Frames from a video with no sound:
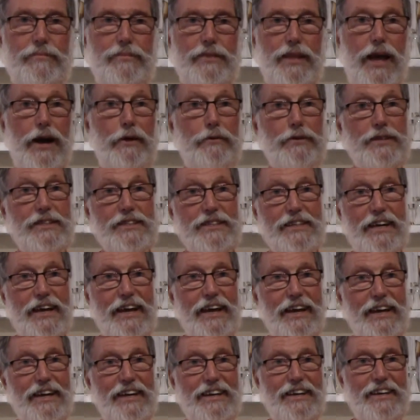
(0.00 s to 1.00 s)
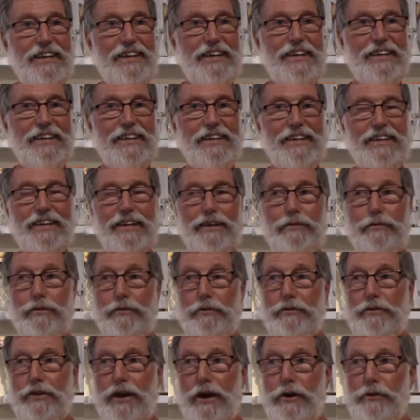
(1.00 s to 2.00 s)
Now it's saying, even
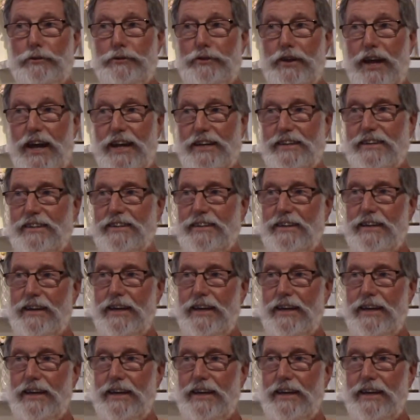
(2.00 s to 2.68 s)
without that,